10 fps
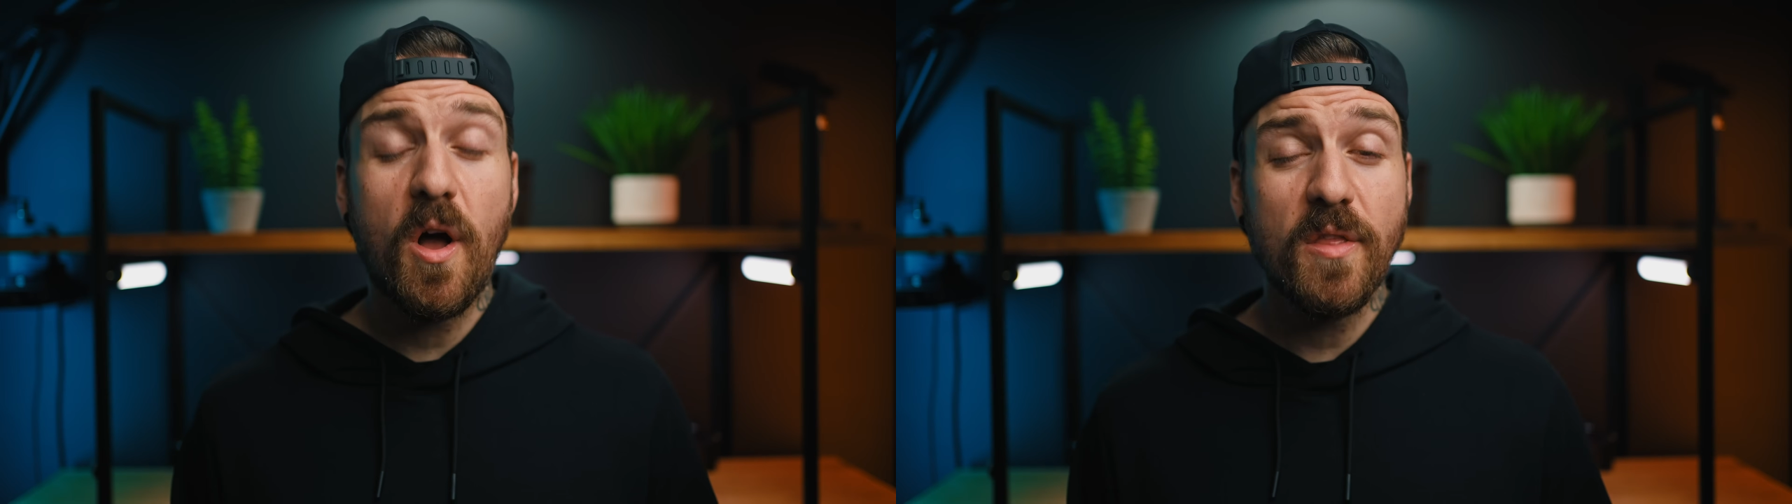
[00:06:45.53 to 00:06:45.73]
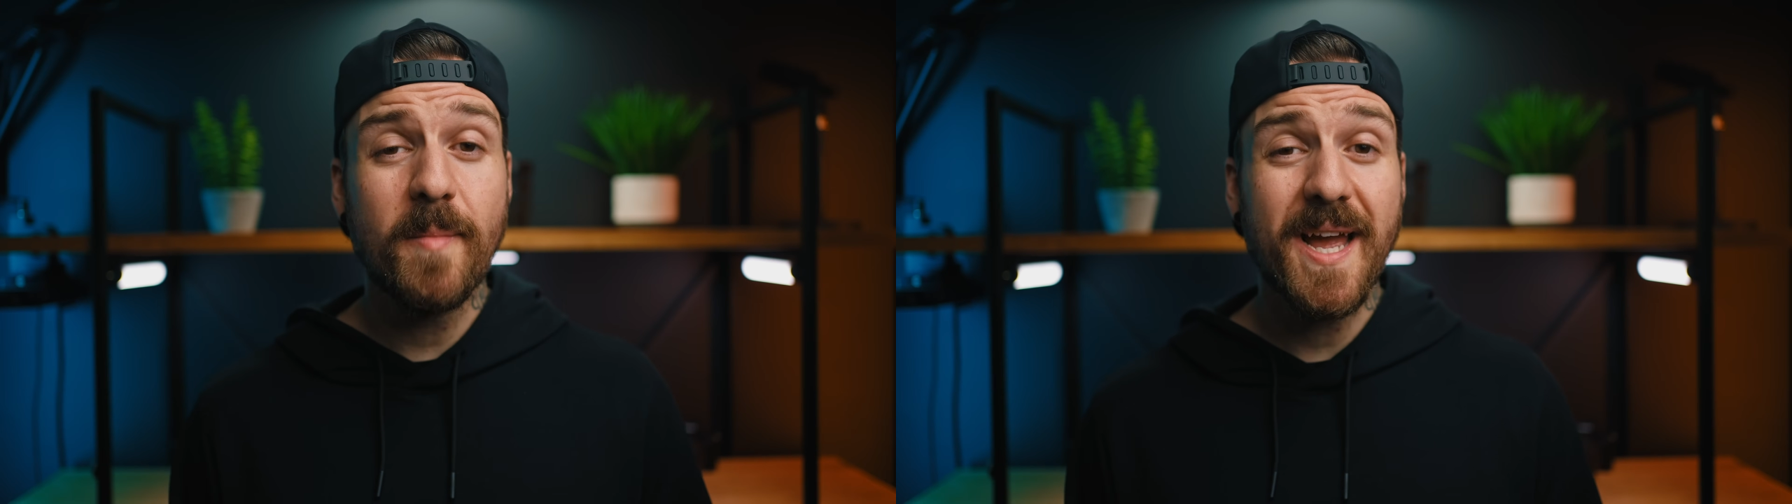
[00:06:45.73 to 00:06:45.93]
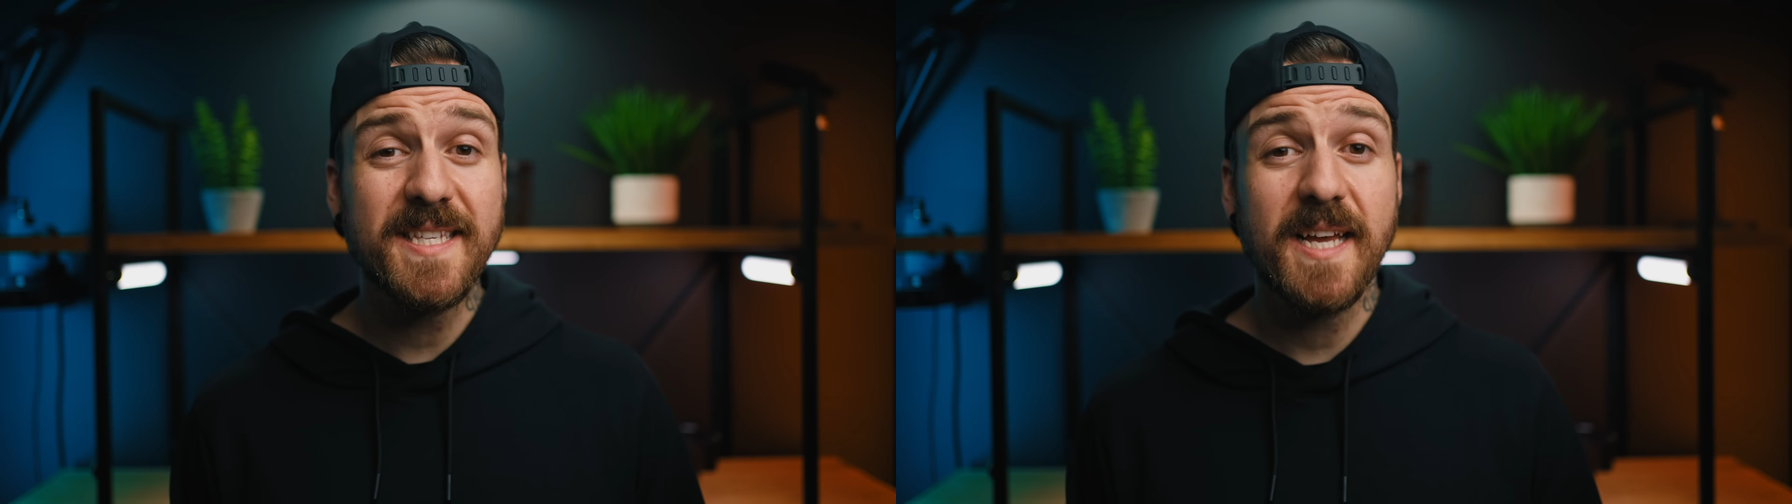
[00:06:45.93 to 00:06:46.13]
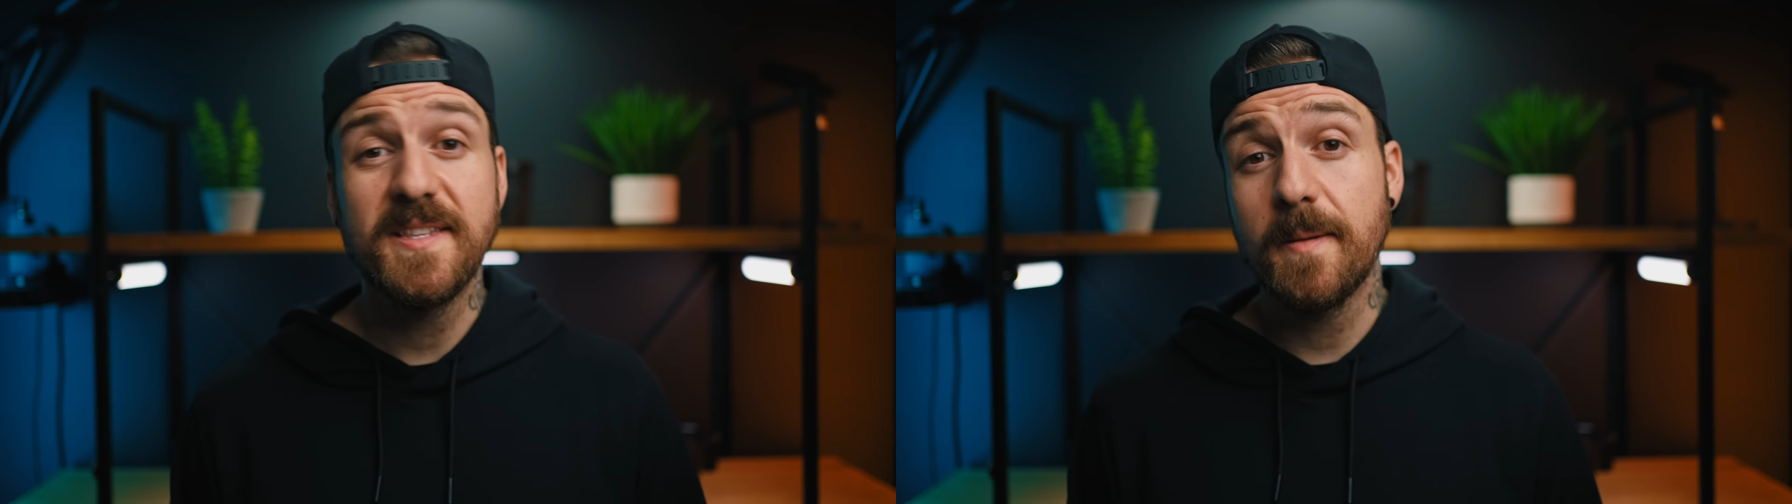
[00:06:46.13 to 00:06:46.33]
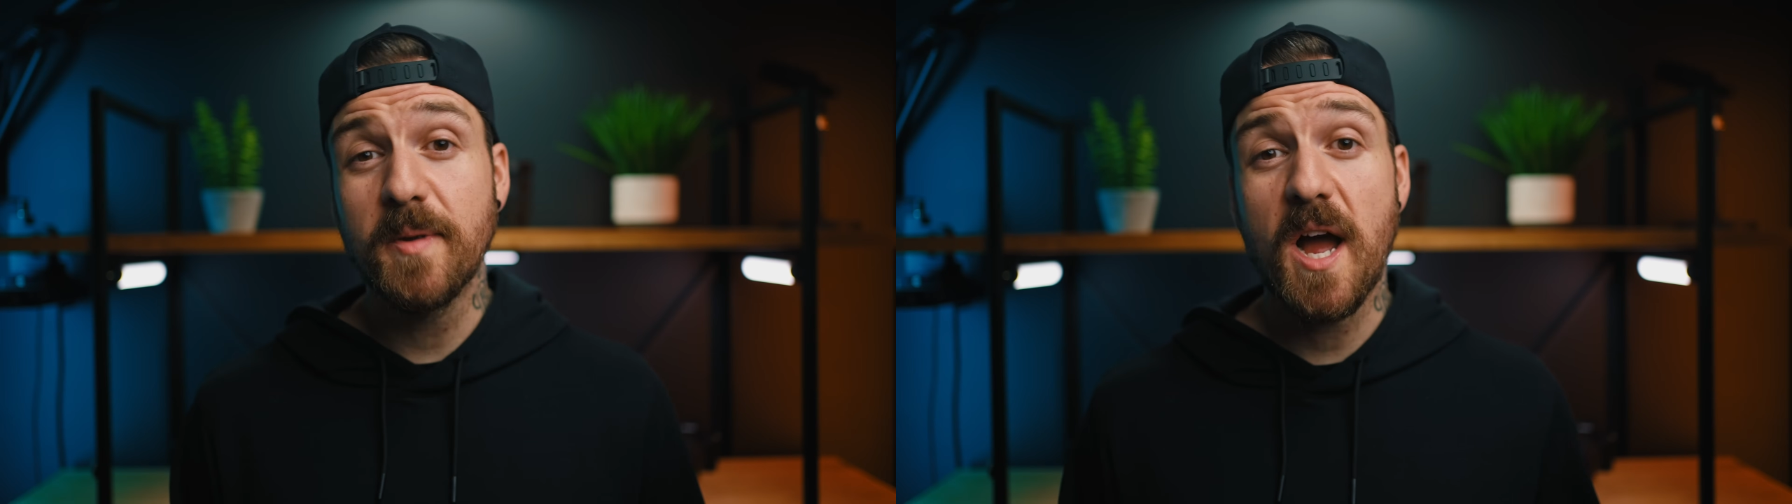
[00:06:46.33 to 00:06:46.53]
All the mics had
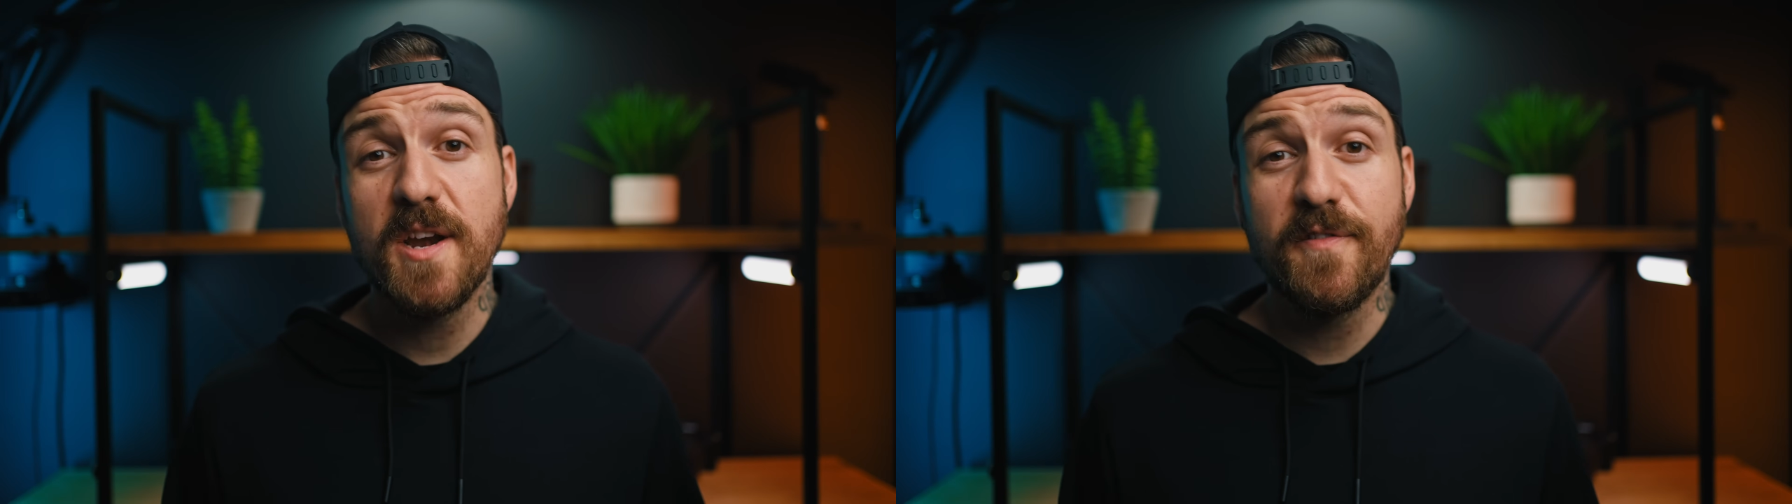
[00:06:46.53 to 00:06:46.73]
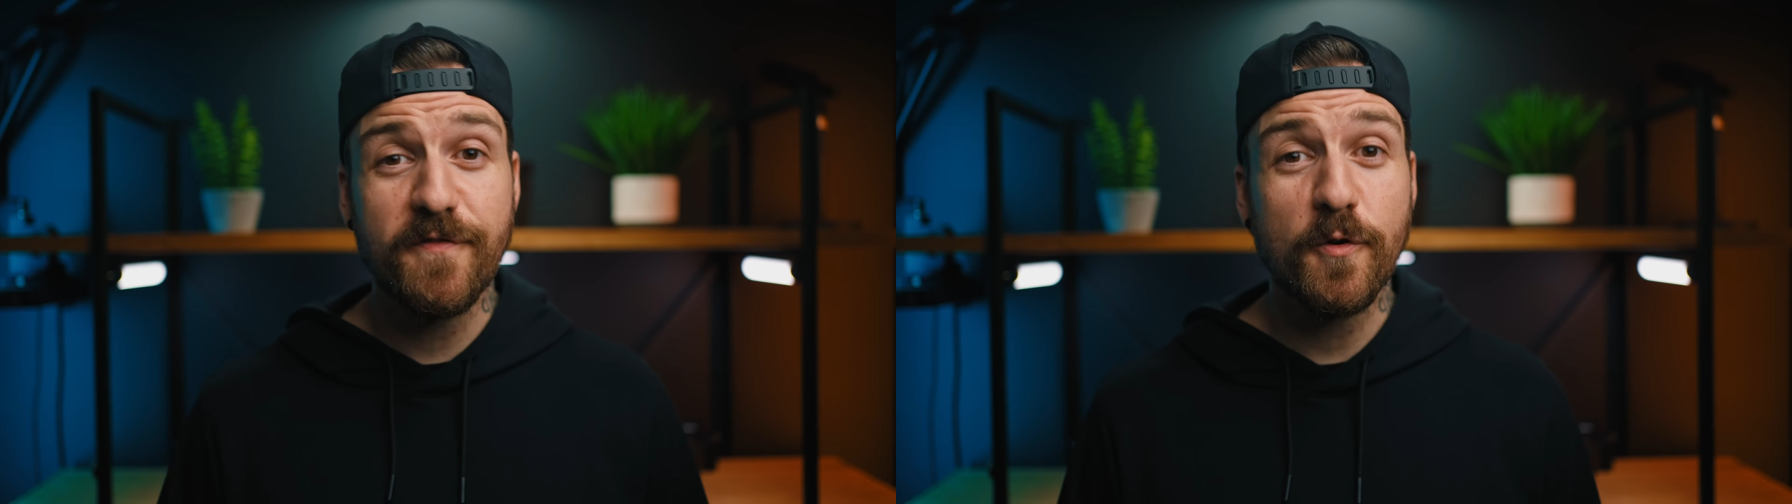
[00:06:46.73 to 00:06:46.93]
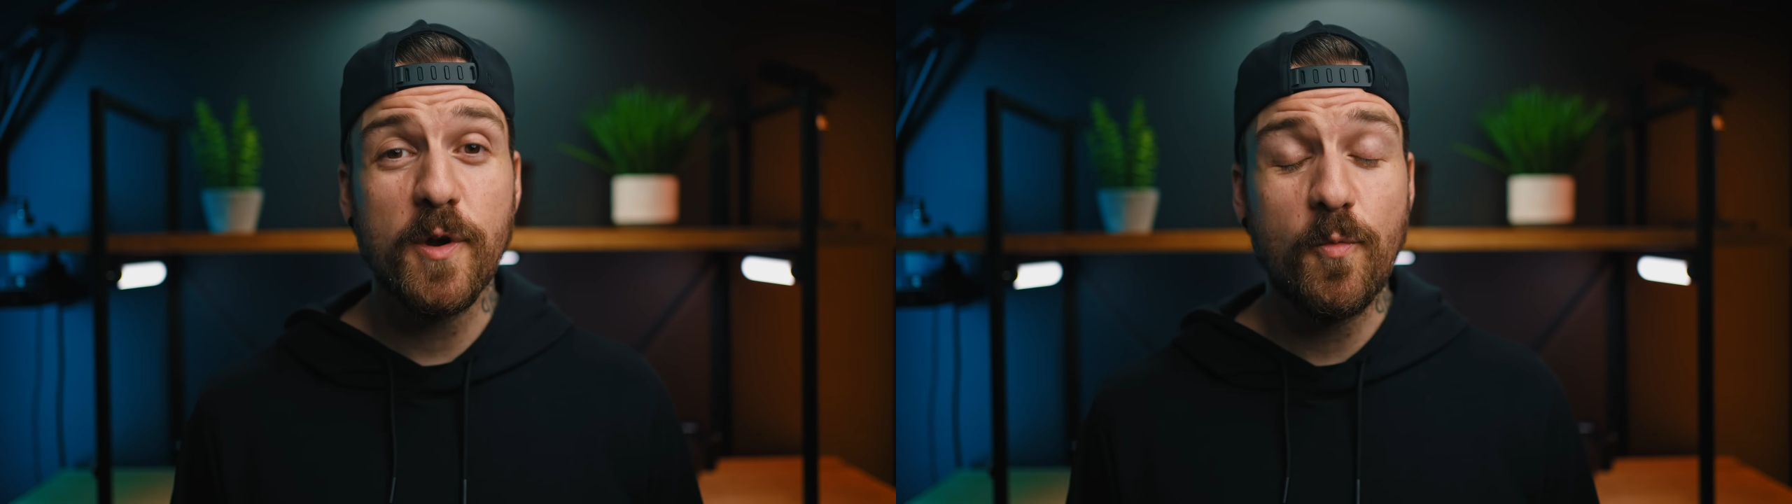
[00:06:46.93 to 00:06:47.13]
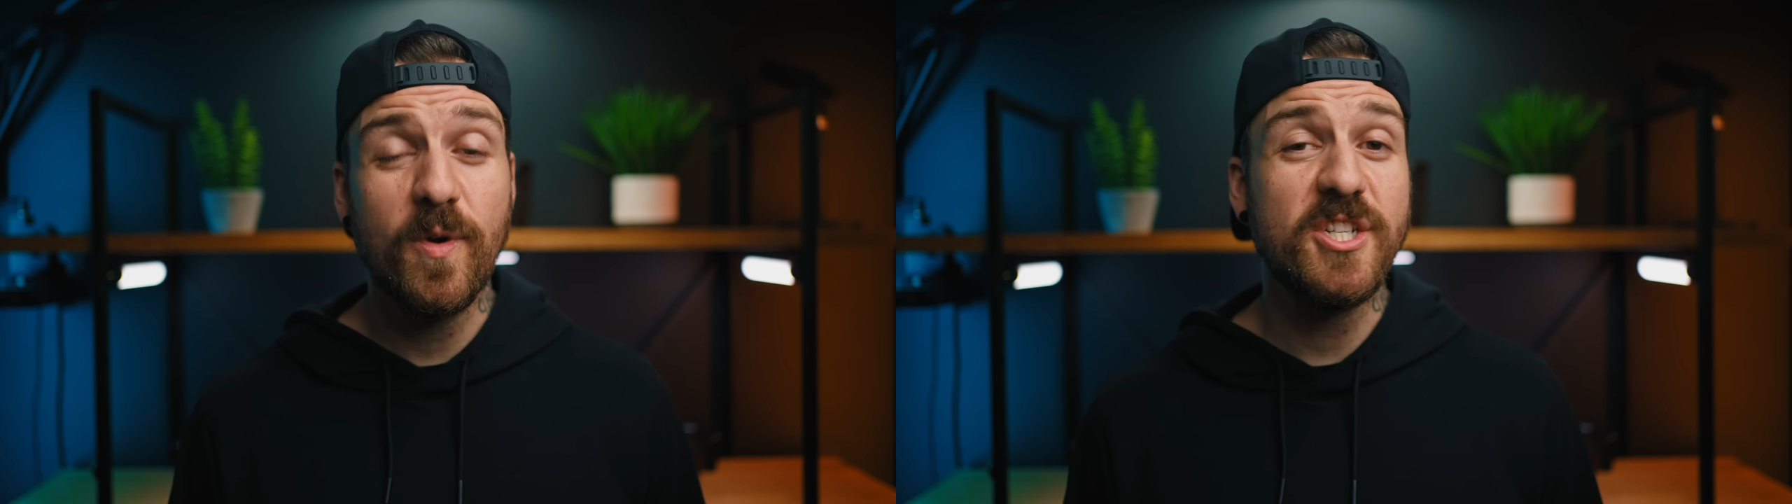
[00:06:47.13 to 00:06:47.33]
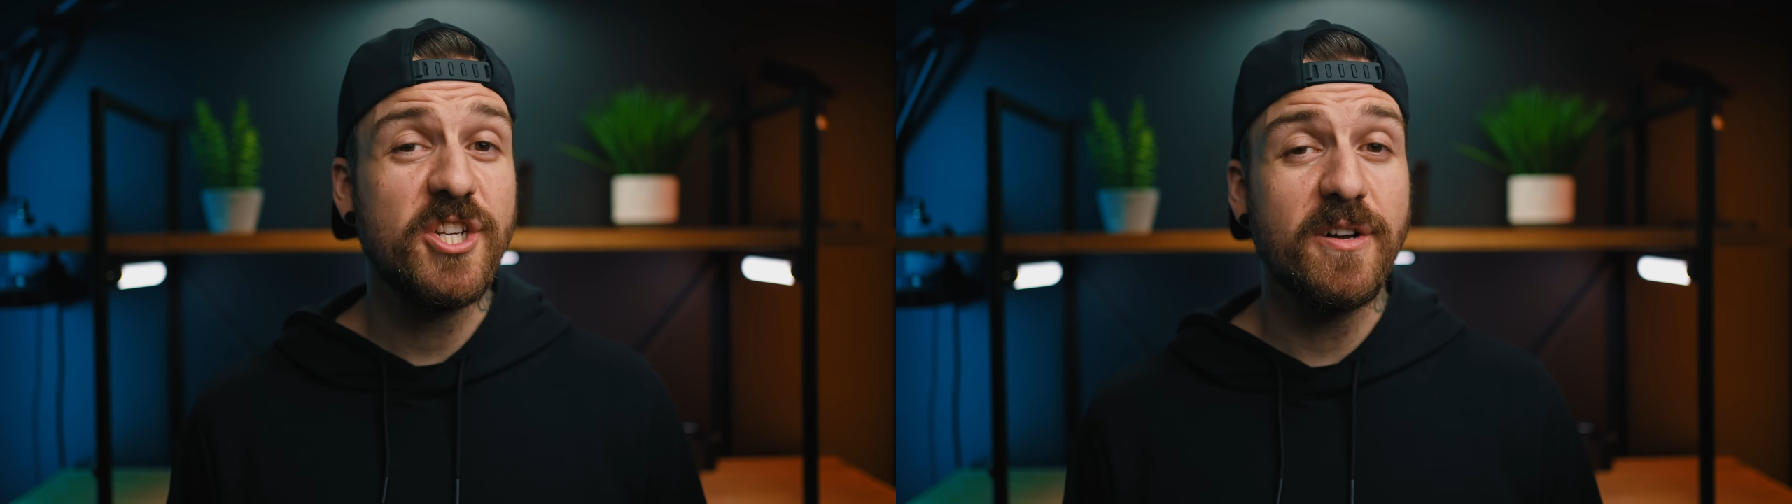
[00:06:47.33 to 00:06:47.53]
some kind of furry
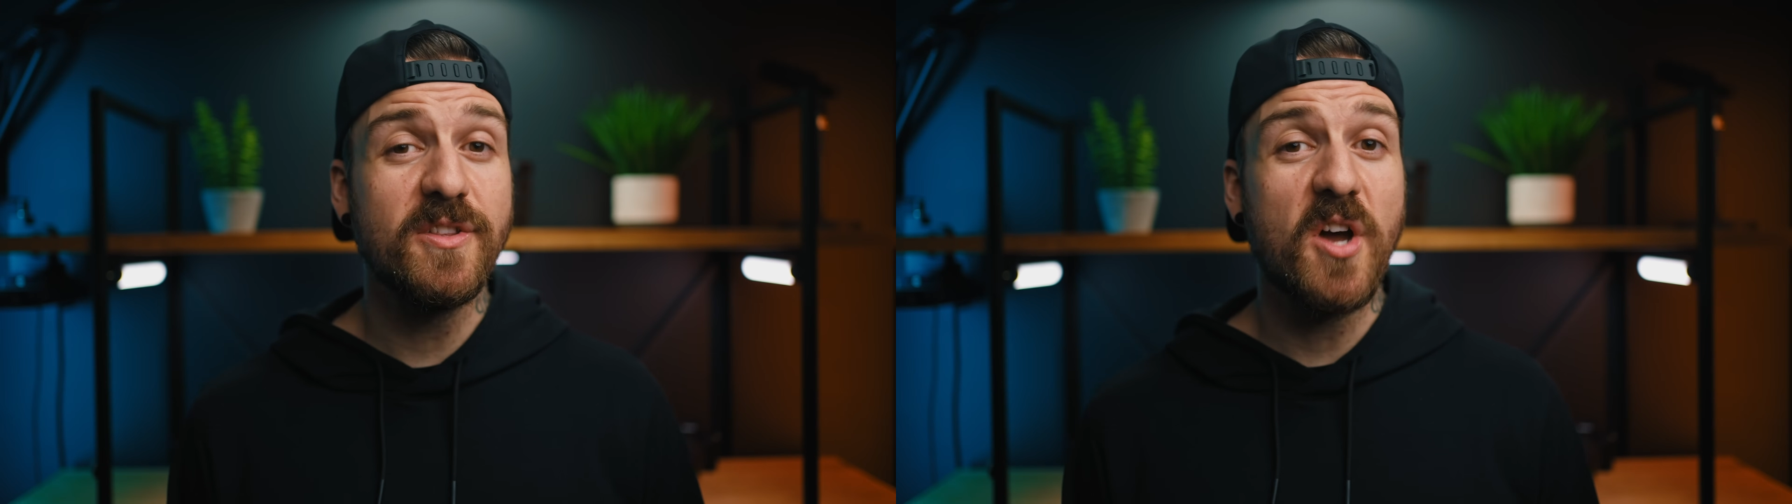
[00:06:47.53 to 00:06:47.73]
windshield